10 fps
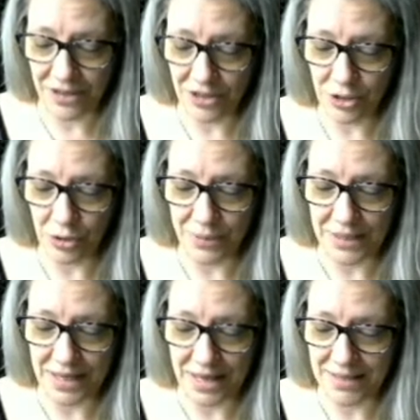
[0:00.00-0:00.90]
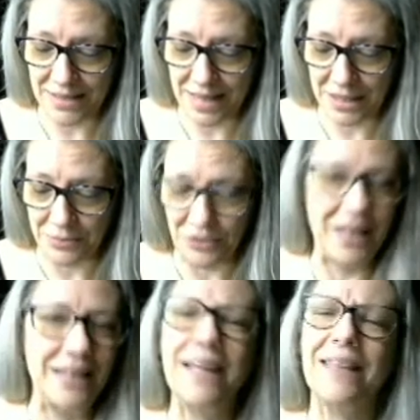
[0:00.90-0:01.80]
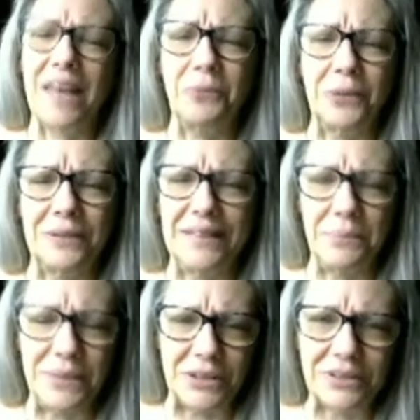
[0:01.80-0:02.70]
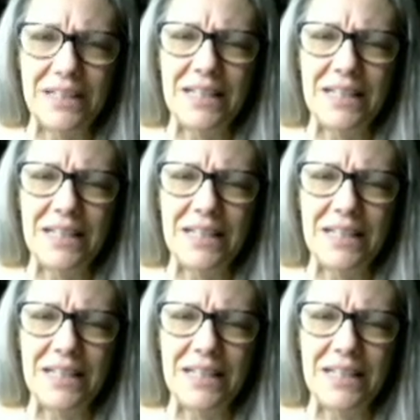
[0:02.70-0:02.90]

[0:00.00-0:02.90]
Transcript: human and animal. I like that word, liminal.